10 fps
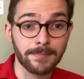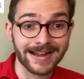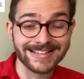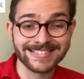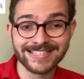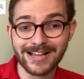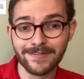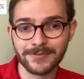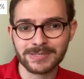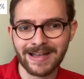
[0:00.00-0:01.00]
By
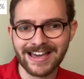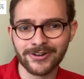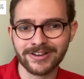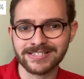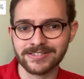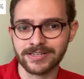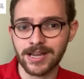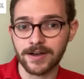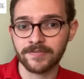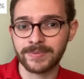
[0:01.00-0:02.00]
itself, this pattern isn't
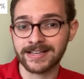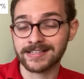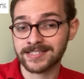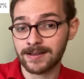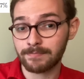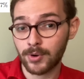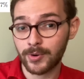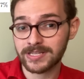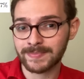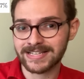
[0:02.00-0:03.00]
enough because some
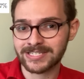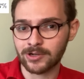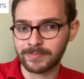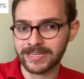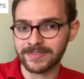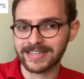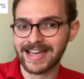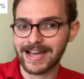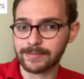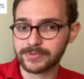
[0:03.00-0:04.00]
points might still be in the
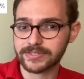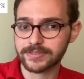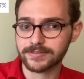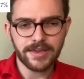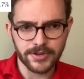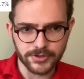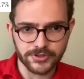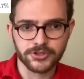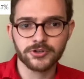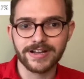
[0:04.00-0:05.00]
gaps.
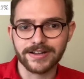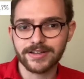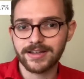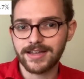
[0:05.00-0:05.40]
Here's the trick.